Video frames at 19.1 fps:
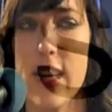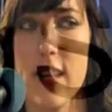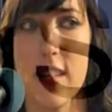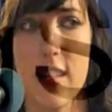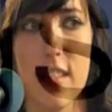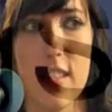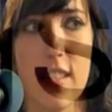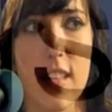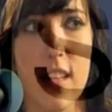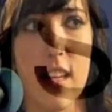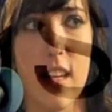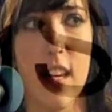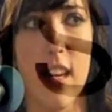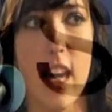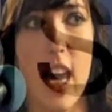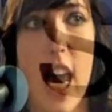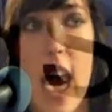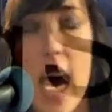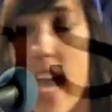artists.
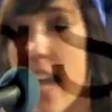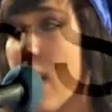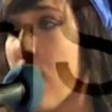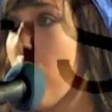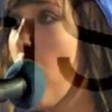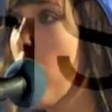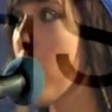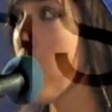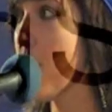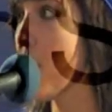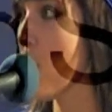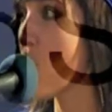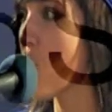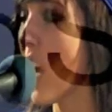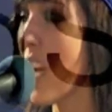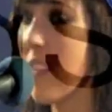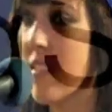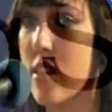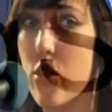And if one of
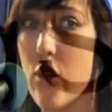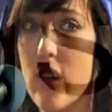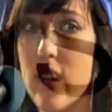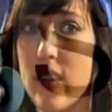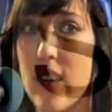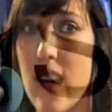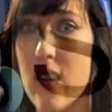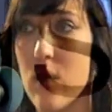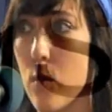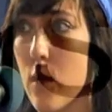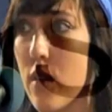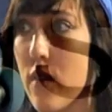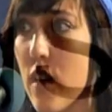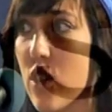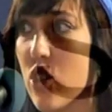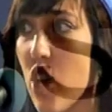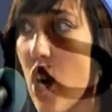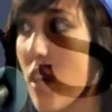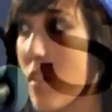you tries to criticize one
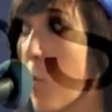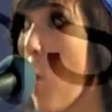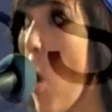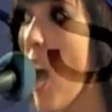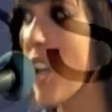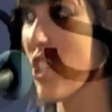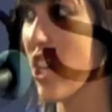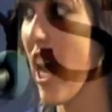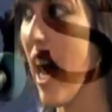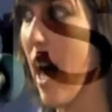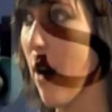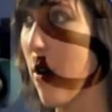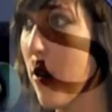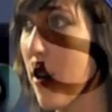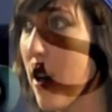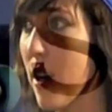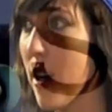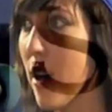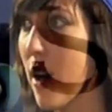of our jars, watch
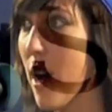out,